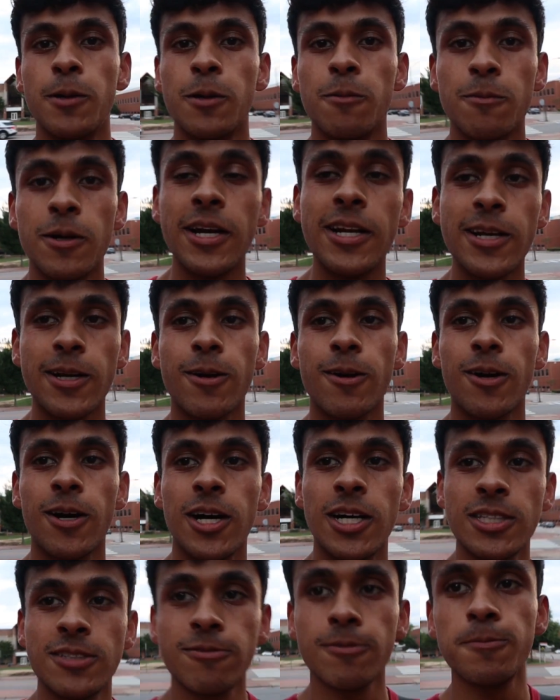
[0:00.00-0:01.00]
But right
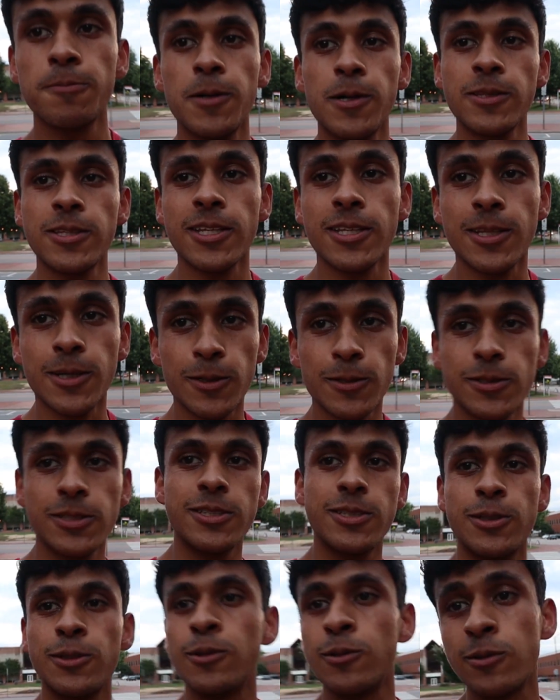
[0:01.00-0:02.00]
across from both of
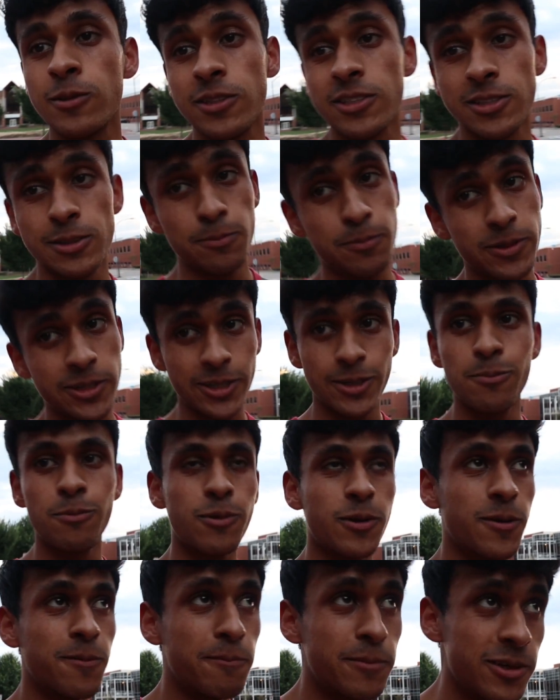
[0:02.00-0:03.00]
those two, this is a pretty
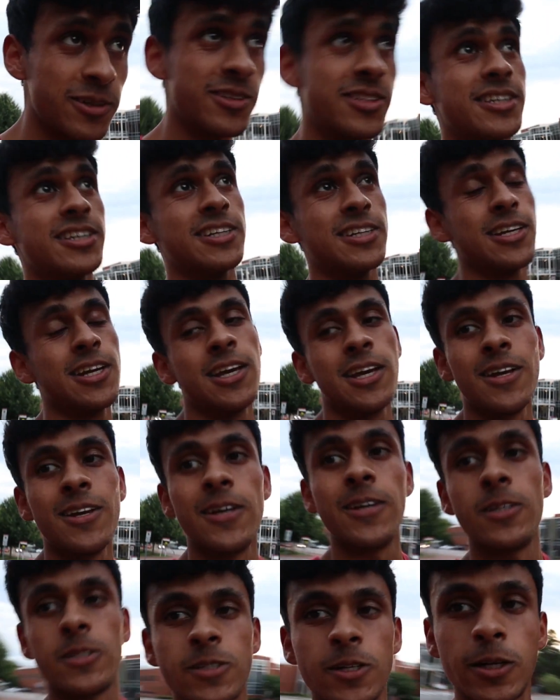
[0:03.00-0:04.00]
important building,
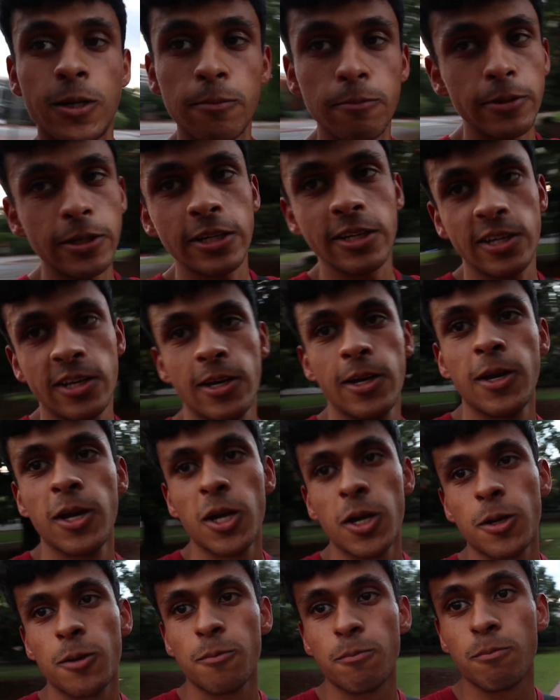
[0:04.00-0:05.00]
is gonna be
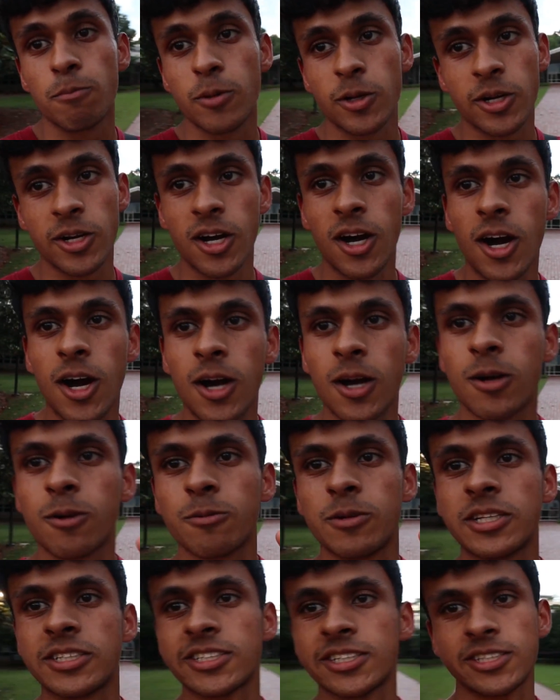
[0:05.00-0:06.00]
Bragaw
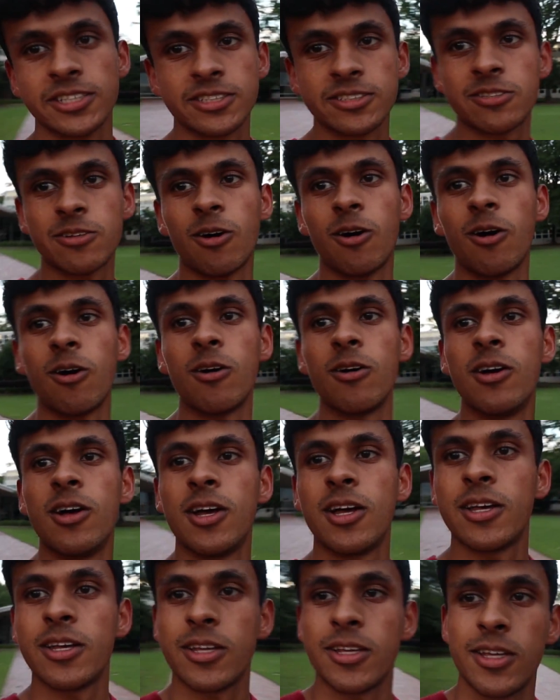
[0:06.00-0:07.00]
Residence Hall.
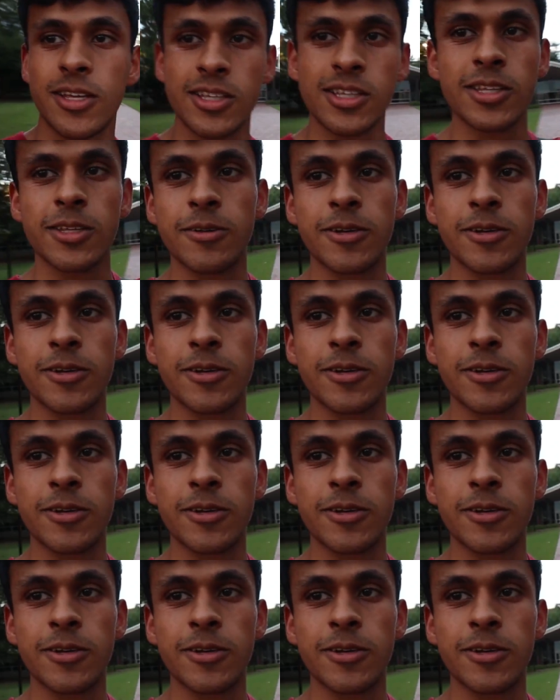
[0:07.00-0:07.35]
You